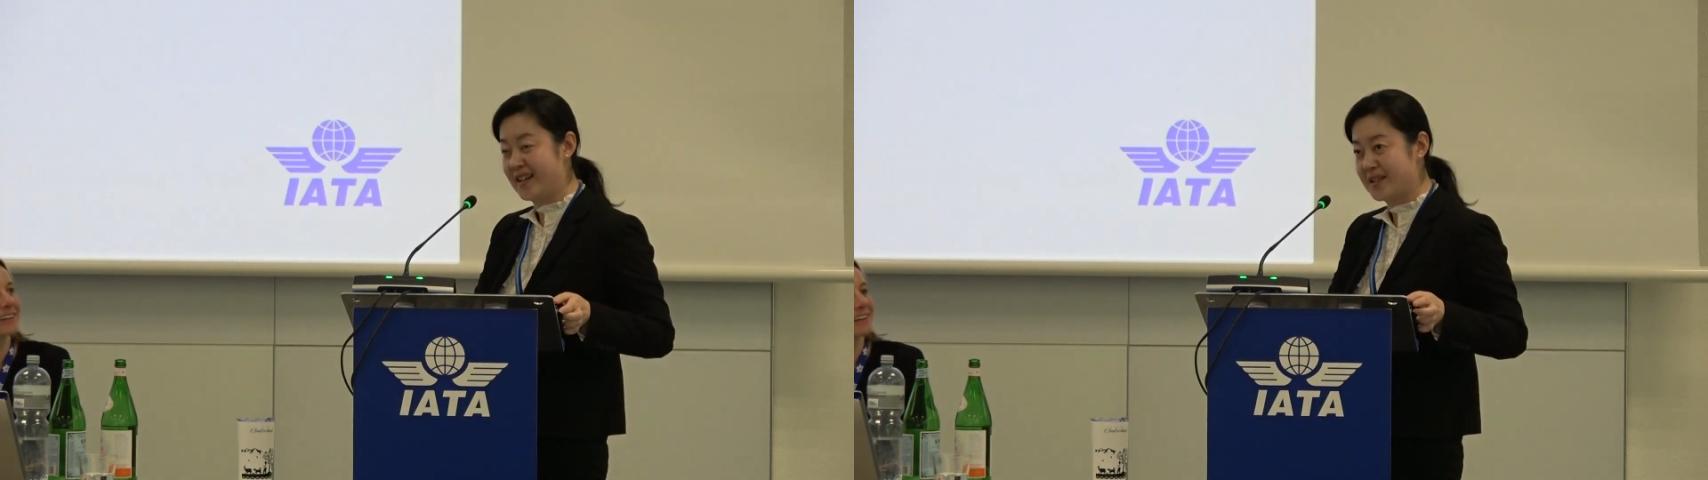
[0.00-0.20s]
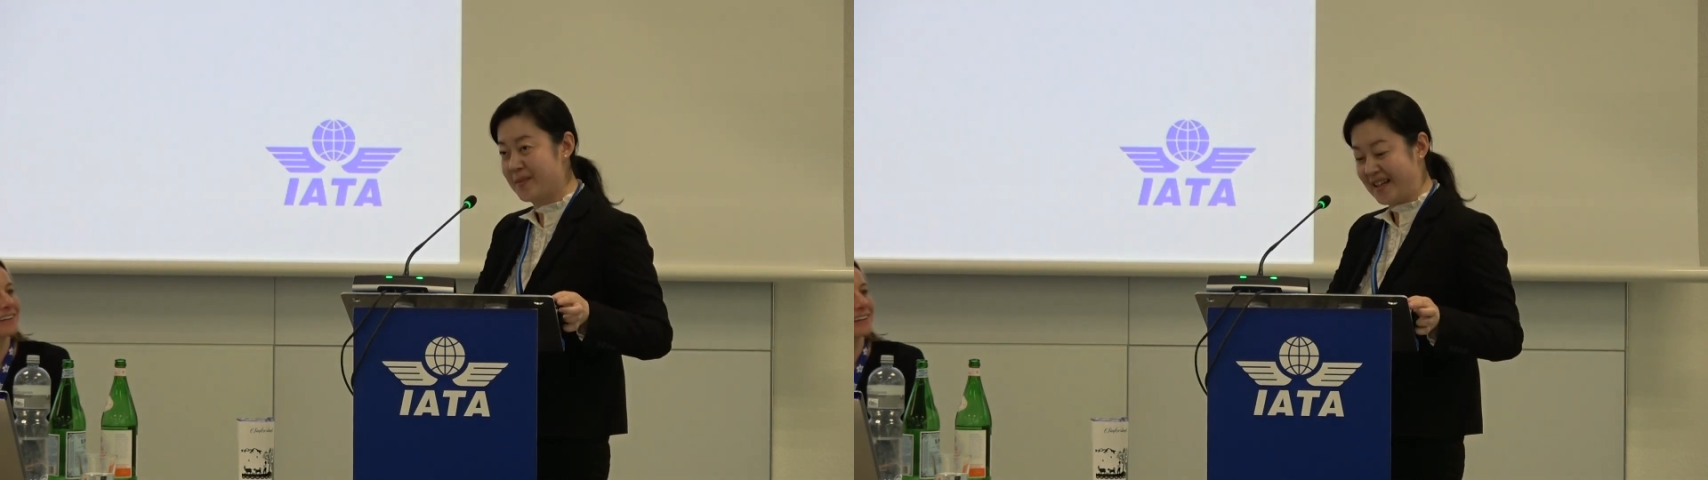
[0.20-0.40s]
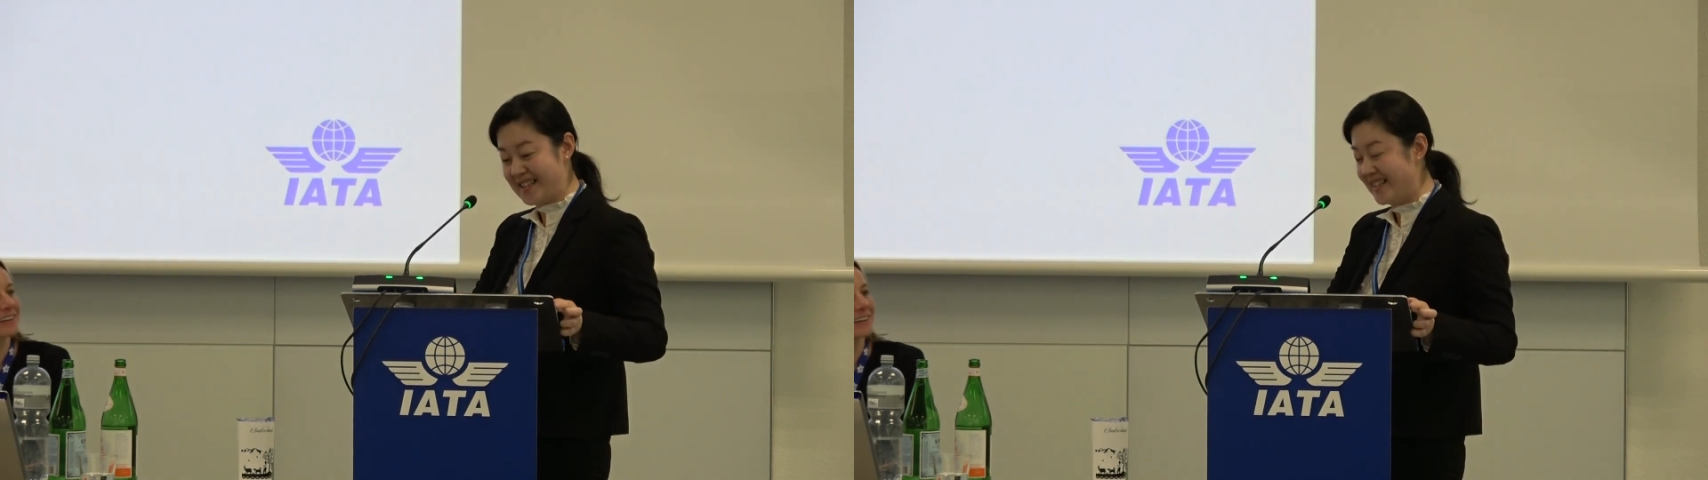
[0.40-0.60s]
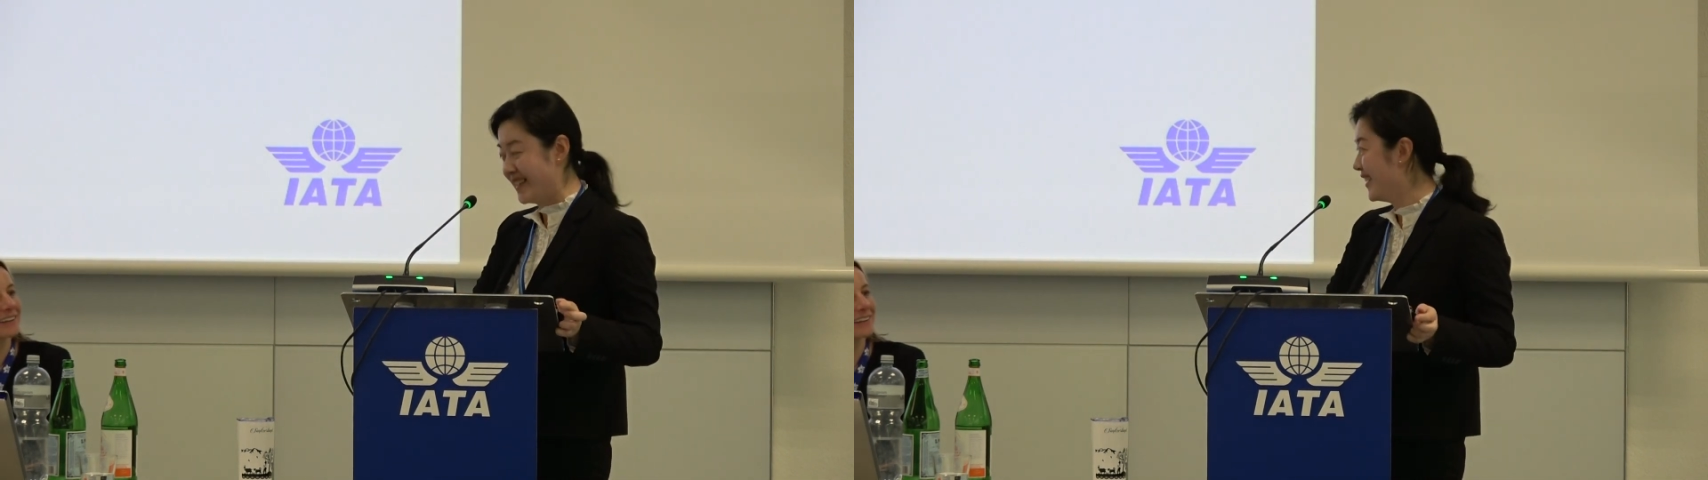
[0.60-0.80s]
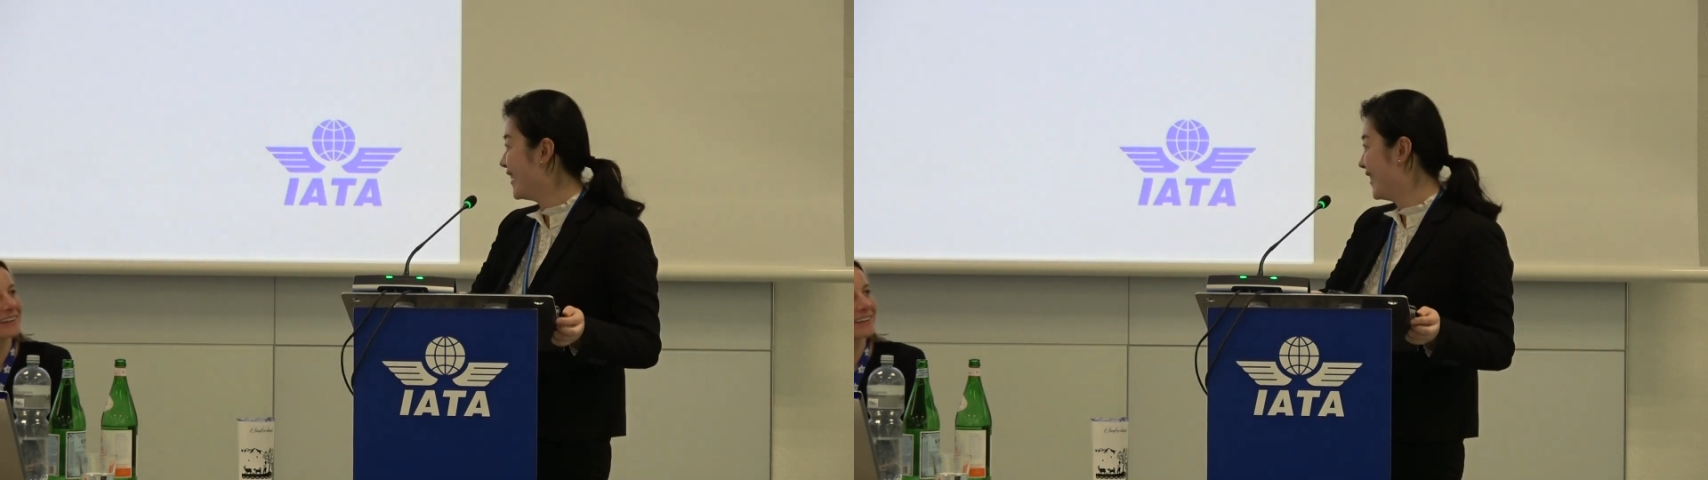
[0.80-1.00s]
aspects.
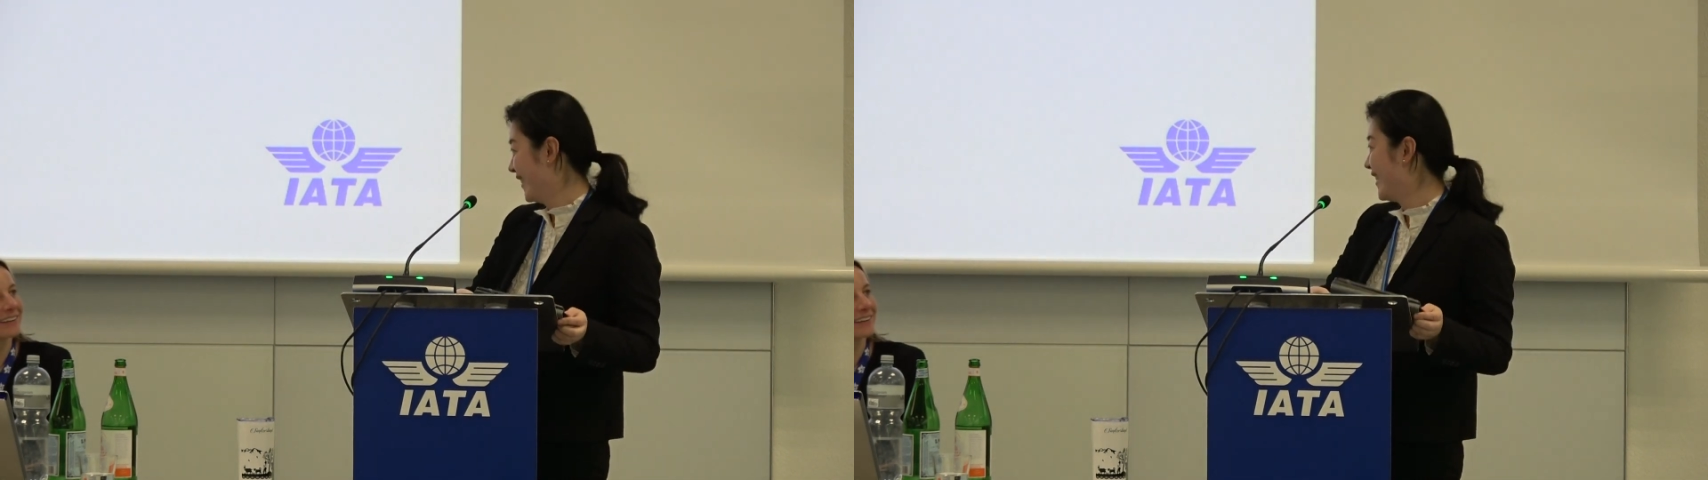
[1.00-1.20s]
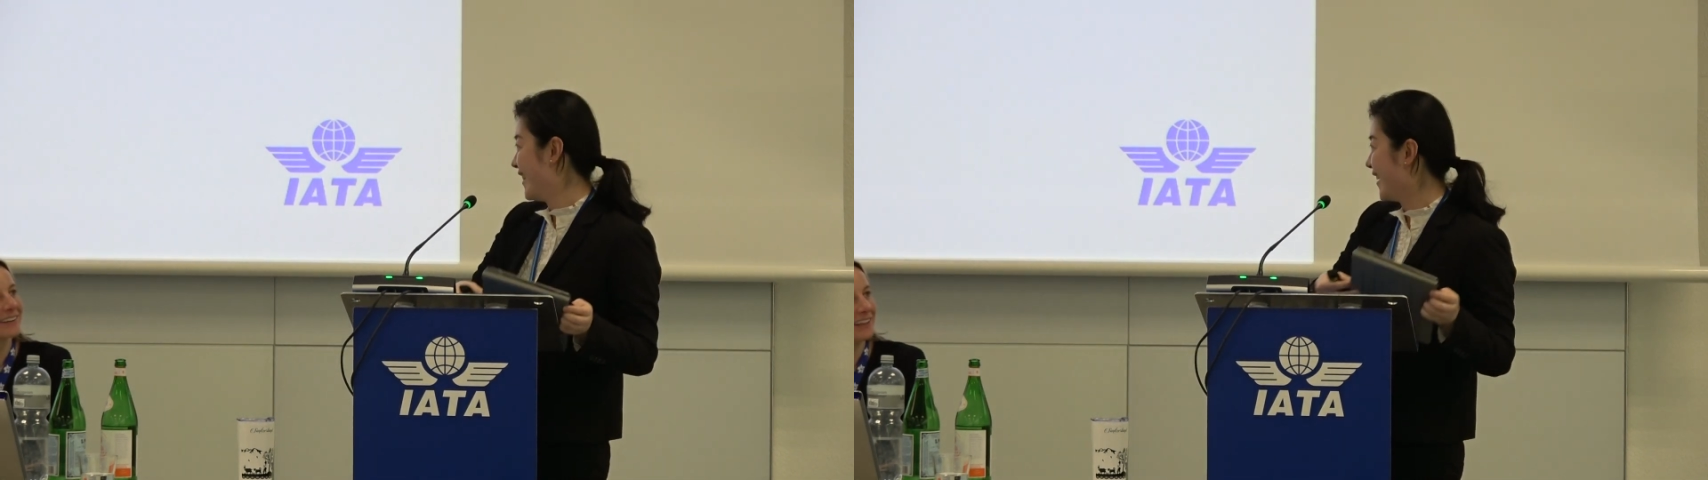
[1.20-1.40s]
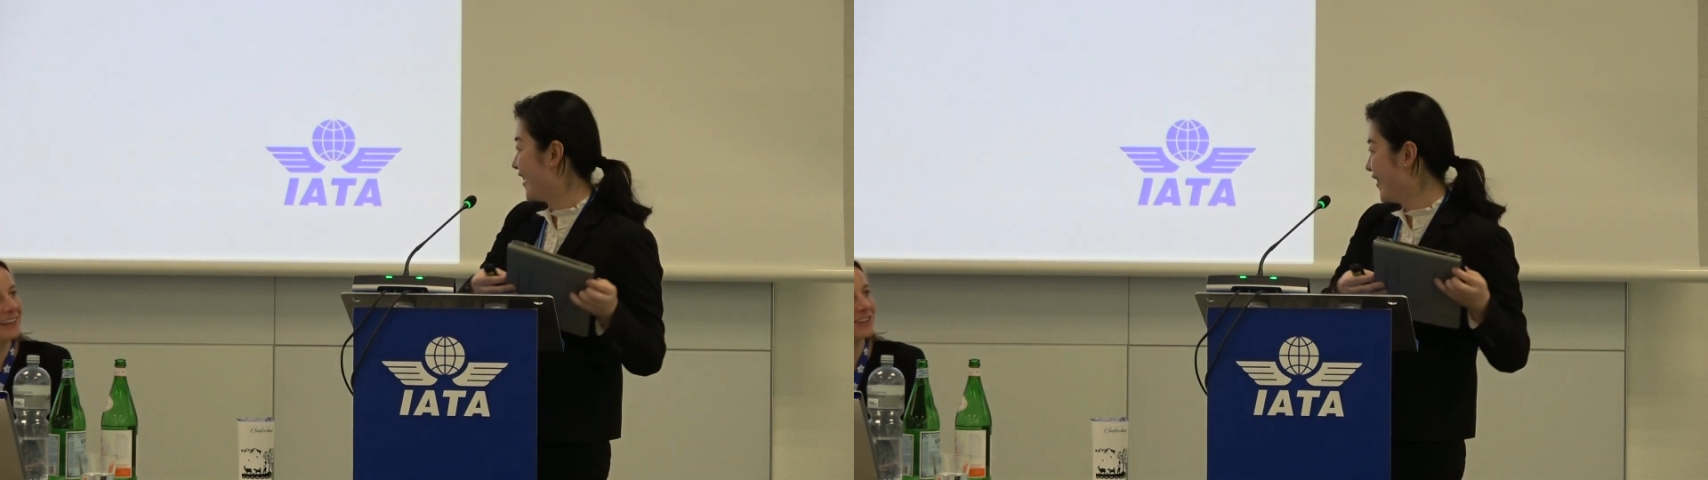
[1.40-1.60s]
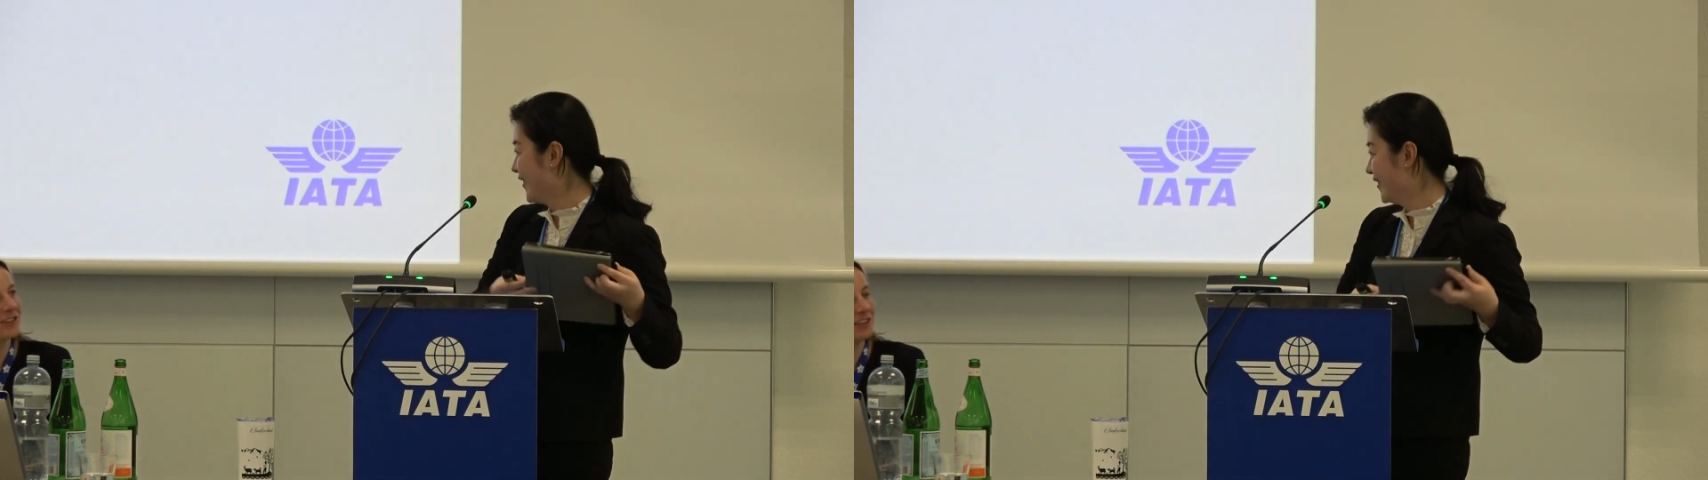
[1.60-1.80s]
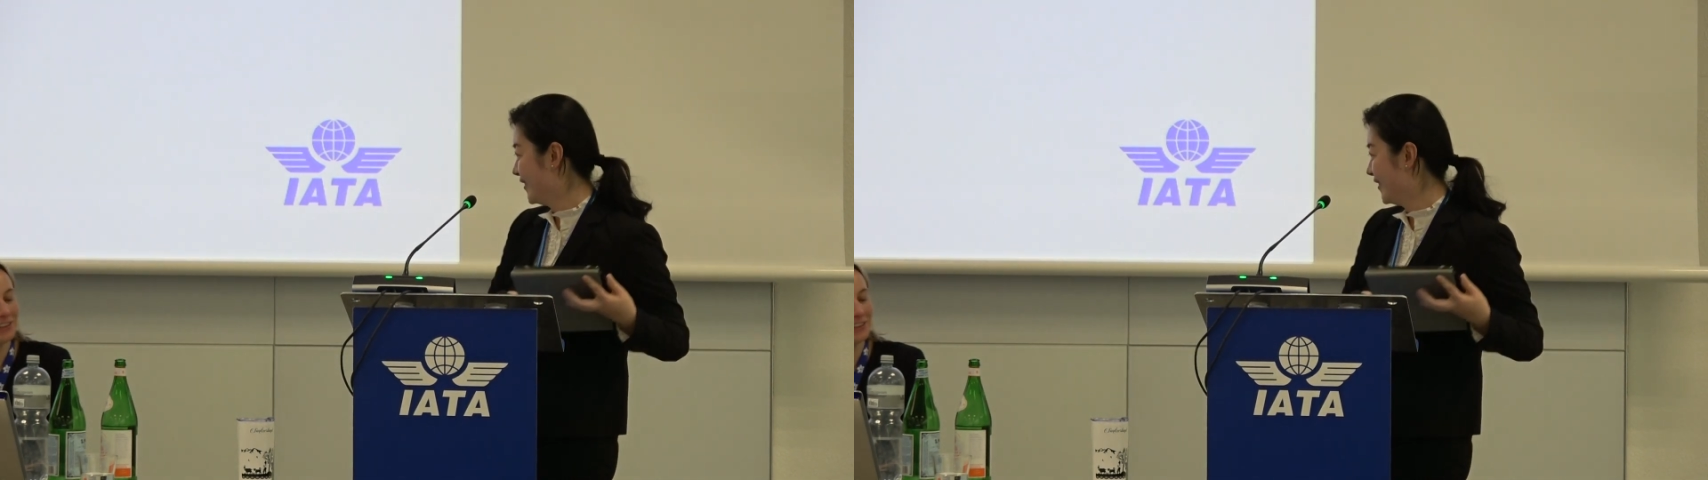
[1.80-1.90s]
Thank you.